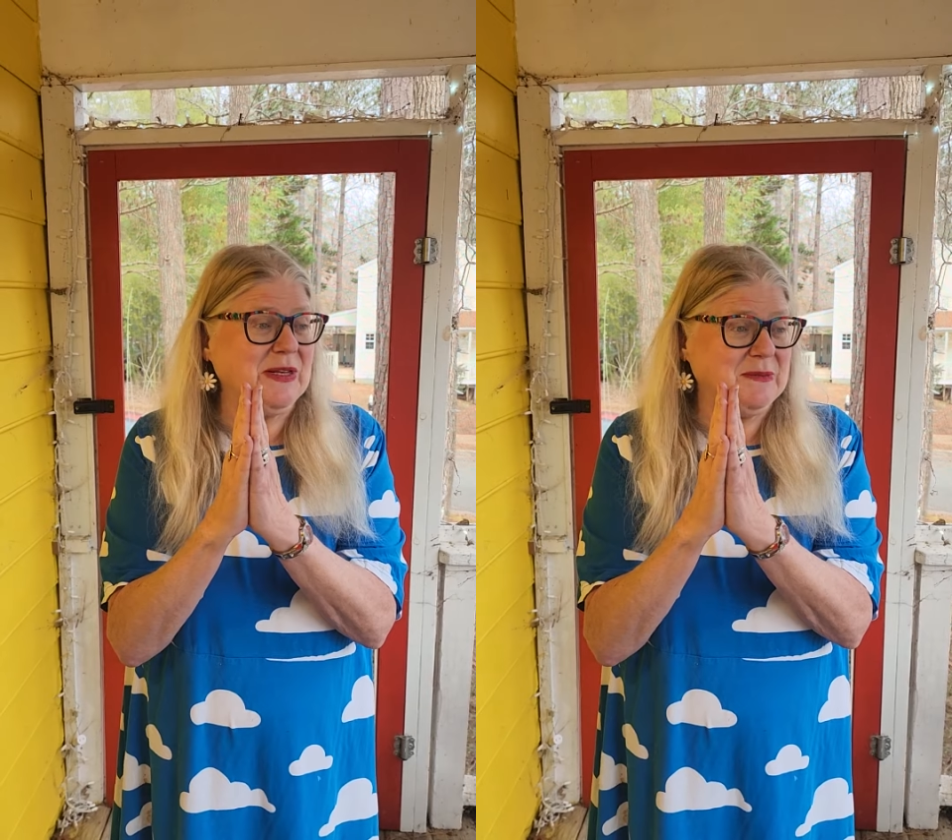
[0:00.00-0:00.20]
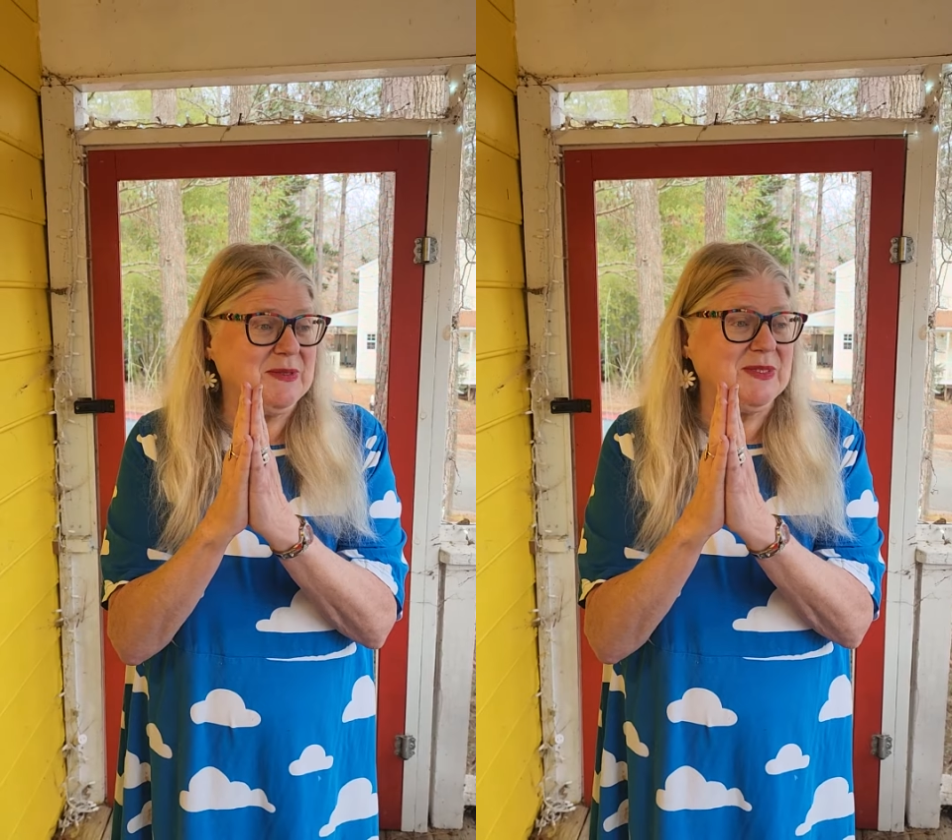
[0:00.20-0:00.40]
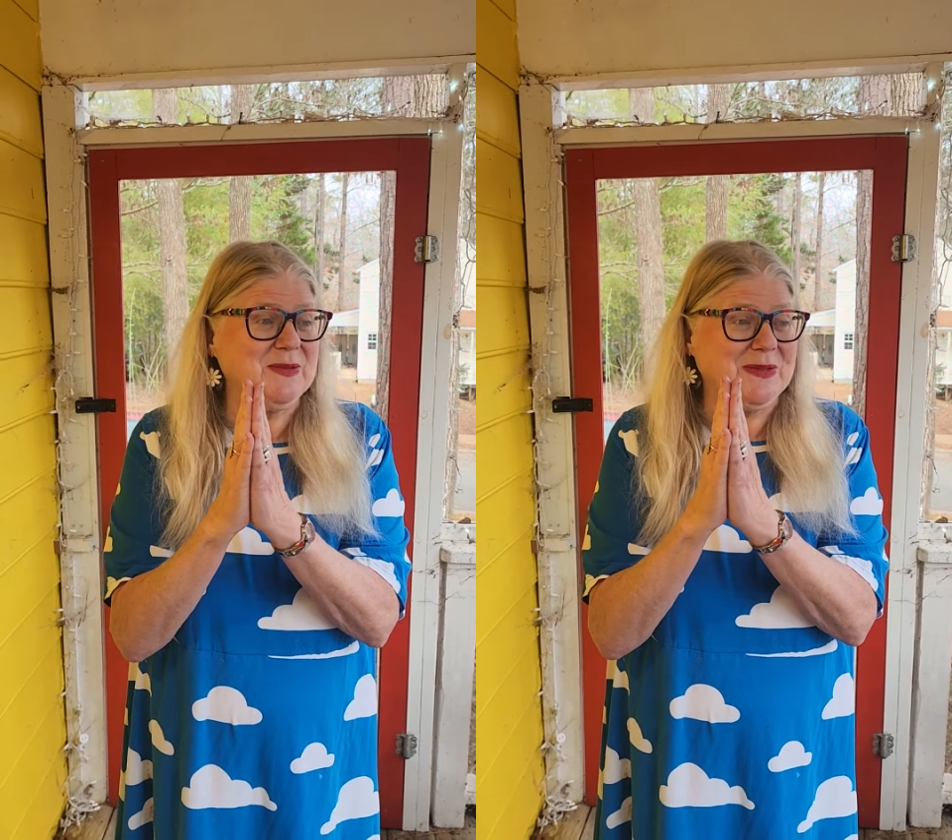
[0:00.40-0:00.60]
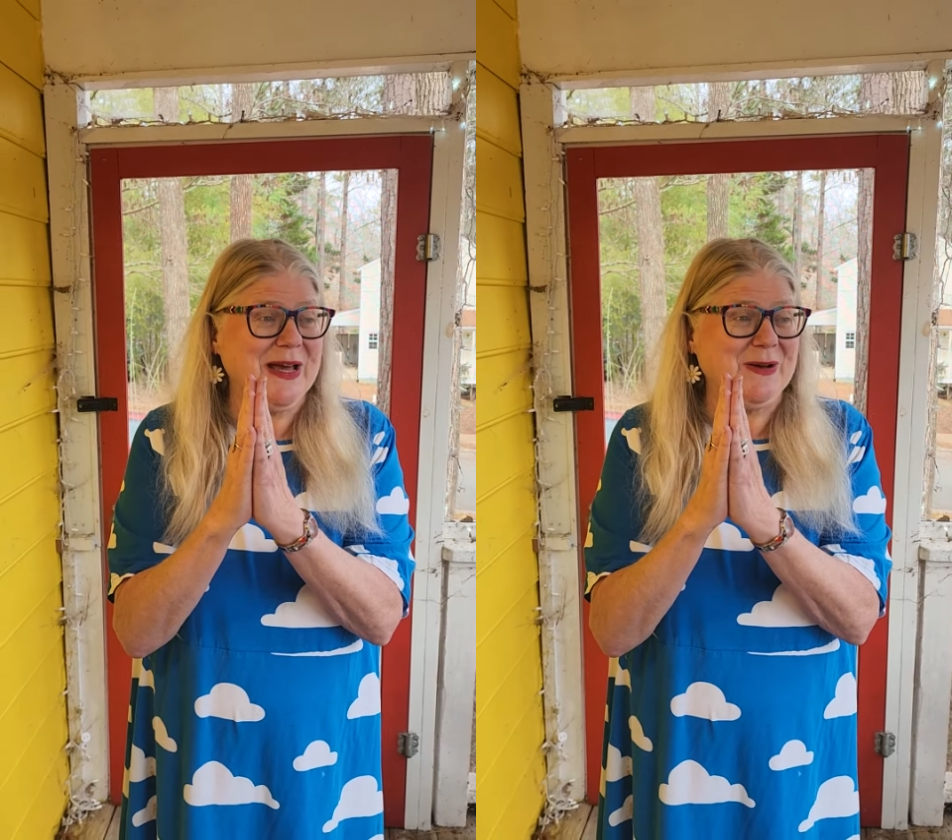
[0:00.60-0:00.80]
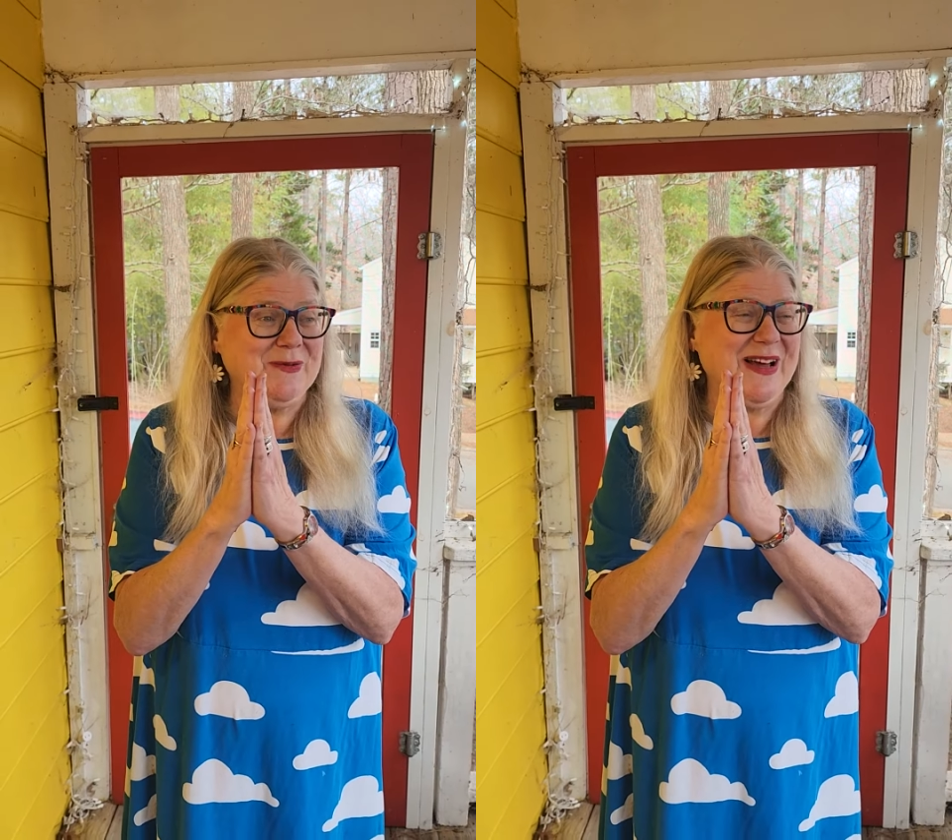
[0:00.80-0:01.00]
the lips to a
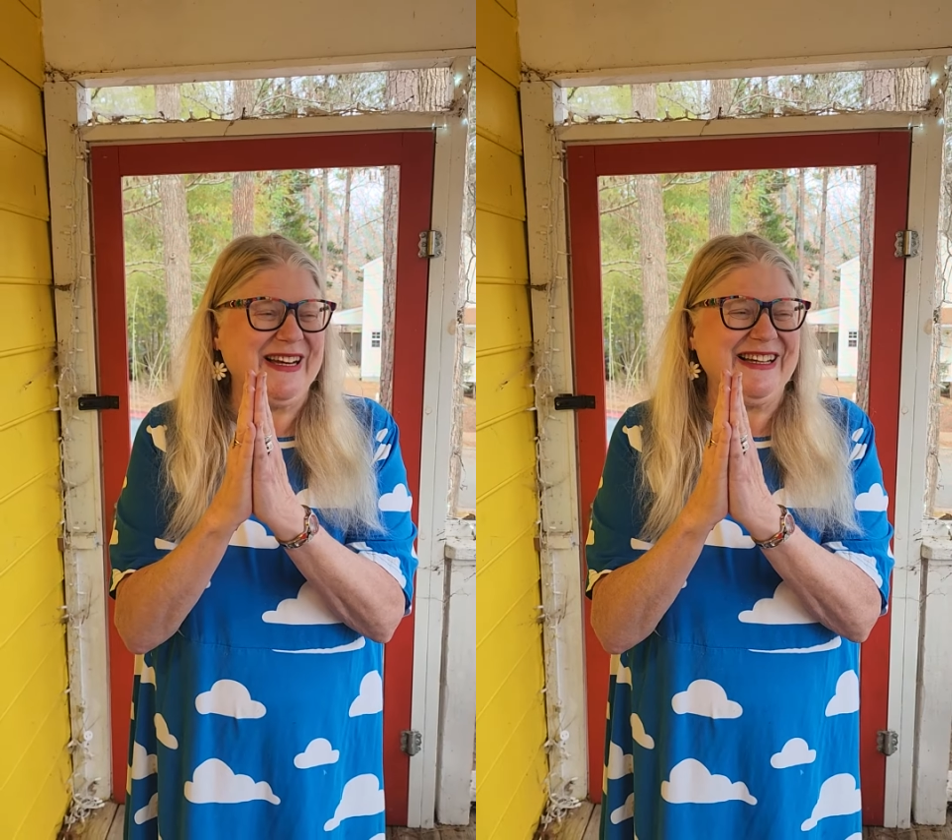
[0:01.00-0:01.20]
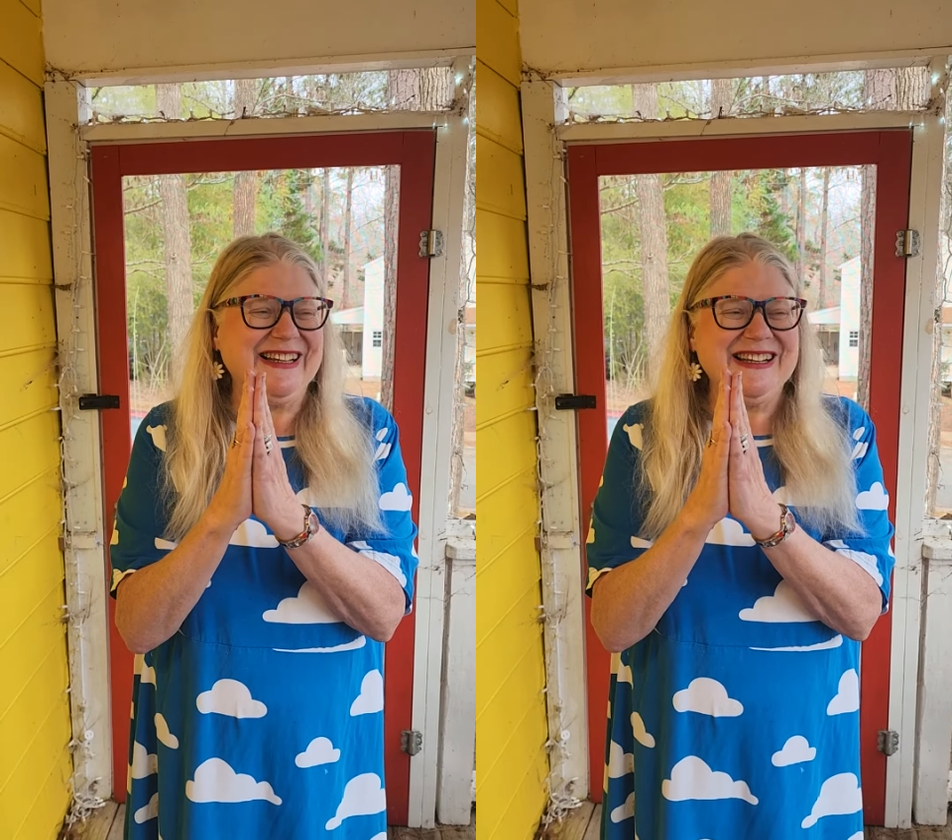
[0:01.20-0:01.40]
count of nine.